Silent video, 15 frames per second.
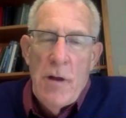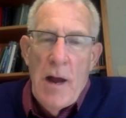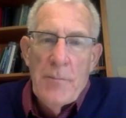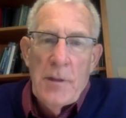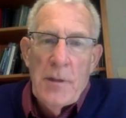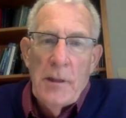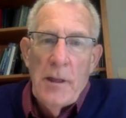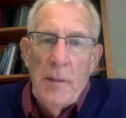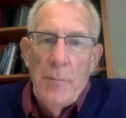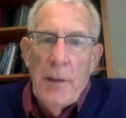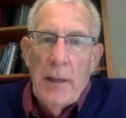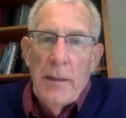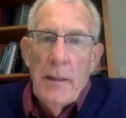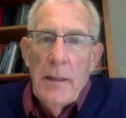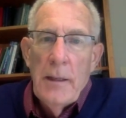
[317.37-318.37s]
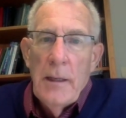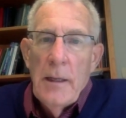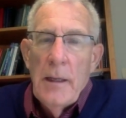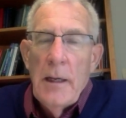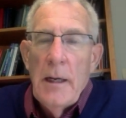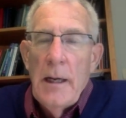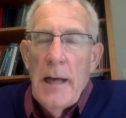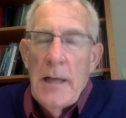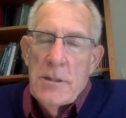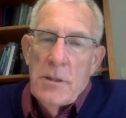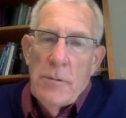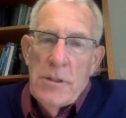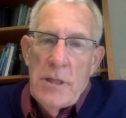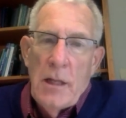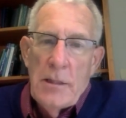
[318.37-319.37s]
dropped a little bit as
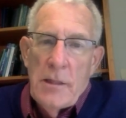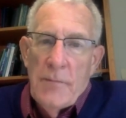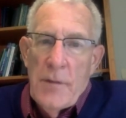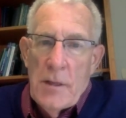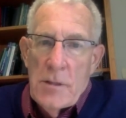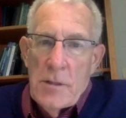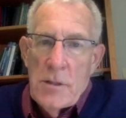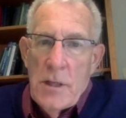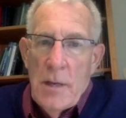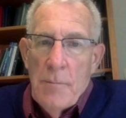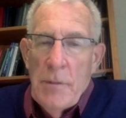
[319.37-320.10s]
the result of this.